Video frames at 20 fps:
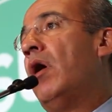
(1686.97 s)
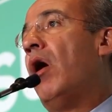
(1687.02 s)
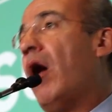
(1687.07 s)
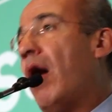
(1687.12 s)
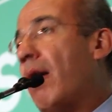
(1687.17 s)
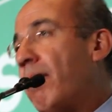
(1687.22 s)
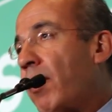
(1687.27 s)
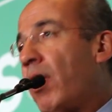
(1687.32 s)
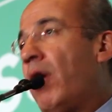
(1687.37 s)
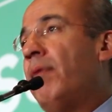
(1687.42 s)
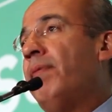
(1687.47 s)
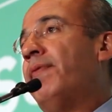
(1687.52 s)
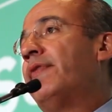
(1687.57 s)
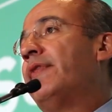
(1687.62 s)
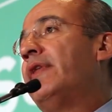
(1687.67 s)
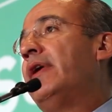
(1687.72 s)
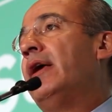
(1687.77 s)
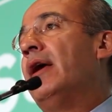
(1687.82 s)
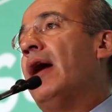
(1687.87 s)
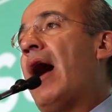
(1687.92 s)
above
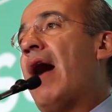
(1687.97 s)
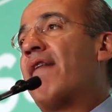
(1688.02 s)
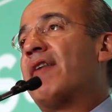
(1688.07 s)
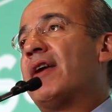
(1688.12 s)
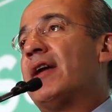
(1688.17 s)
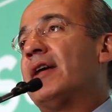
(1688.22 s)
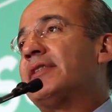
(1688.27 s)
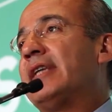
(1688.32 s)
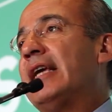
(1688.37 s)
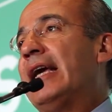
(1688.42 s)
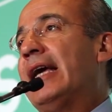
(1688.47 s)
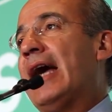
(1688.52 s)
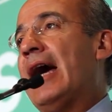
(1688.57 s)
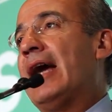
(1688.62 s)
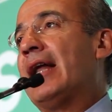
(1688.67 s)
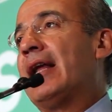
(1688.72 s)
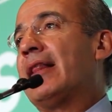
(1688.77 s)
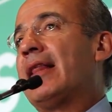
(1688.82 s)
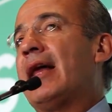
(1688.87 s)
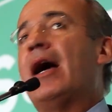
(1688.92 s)
the average in
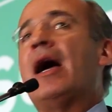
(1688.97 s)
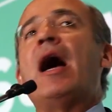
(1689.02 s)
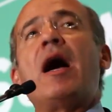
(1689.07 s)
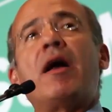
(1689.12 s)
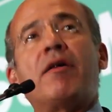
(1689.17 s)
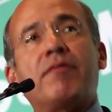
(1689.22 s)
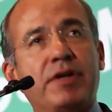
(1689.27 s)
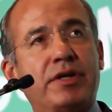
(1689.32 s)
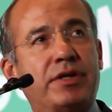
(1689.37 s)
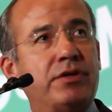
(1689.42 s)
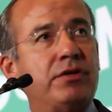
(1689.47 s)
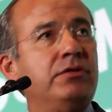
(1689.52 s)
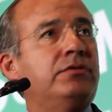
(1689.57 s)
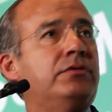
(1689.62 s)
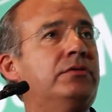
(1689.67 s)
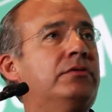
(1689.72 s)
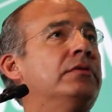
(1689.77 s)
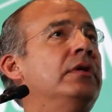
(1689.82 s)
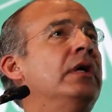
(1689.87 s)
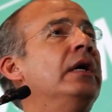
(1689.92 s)
Canada and
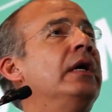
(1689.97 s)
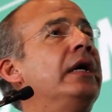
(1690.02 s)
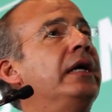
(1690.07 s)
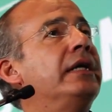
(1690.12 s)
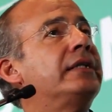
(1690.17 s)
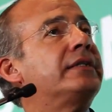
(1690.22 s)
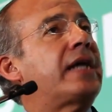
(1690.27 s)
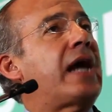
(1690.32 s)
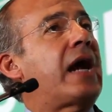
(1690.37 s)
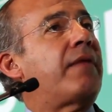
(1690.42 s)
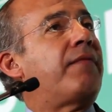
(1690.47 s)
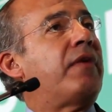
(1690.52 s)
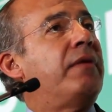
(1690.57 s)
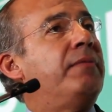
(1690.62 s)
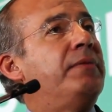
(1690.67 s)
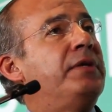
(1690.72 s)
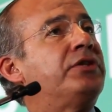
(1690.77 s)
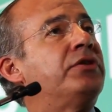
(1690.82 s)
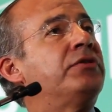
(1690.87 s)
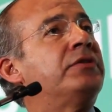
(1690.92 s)
reduced its carbon
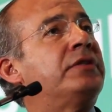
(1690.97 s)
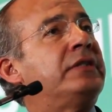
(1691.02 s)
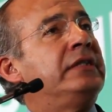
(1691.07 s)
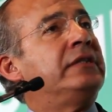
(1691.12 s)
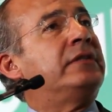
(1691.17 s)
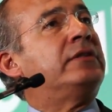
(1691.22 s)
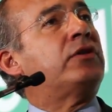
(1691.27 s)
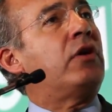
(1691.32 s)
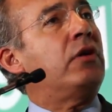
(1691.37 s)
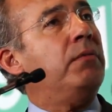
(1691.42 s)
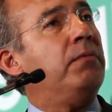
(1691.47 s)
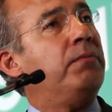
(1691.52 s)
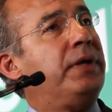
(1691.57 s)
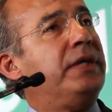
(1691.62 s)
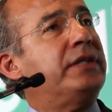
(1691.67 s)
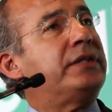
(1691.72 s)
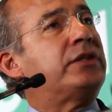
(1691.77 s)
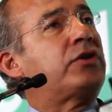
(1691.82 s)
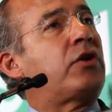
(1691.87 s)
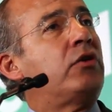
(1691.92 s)
emissions since
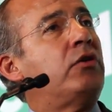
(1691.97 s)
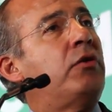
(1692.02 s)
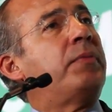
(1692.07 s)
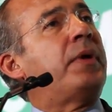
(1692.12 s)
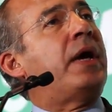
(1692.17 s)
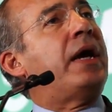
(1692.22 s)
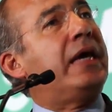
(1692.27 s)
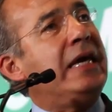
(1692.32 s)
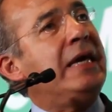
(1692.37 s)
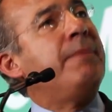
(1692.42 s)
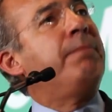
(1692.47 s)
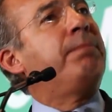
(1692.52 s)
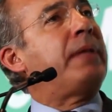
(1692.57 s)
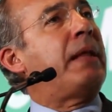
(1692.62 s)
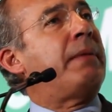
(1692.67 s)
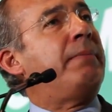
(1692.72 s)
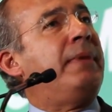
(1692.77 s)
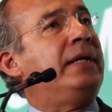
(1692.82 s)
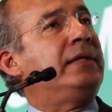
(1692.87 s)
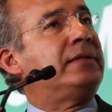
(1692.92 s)
British Columbia
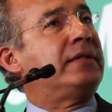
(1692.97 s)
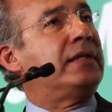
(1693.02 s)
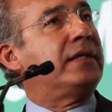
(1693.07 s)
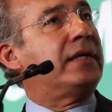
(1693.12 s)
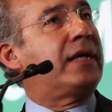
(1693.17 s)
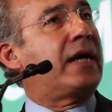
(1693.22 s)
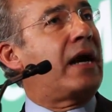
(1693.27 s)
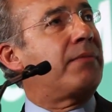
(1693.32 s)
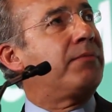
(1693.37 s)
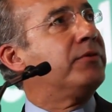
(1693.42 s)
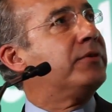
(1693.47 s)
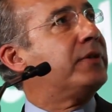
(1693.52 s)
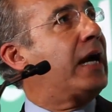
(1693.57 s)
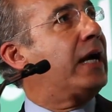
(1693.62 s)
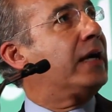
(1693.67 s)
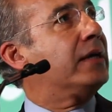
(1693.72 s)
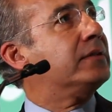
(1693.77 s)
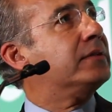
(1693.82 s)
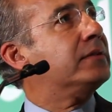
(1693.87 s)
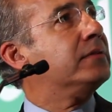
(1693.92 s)
implemented the carbon
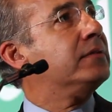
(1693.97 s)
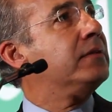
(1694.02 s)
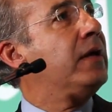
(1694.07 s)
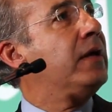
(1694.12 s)
tax.